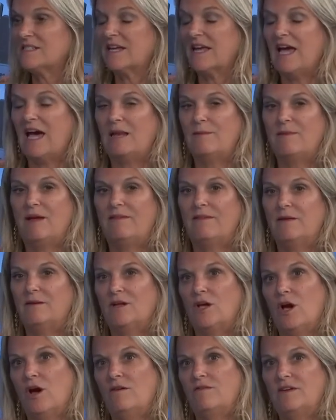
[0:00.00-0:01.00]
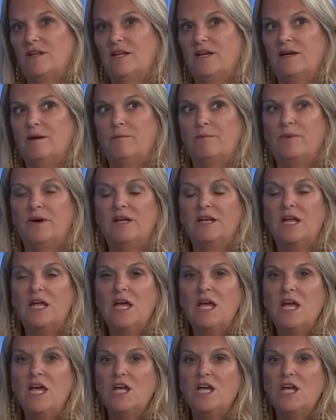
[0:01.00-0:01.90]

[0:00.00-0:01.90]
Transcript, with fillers: Academy, and then COVID hit. But,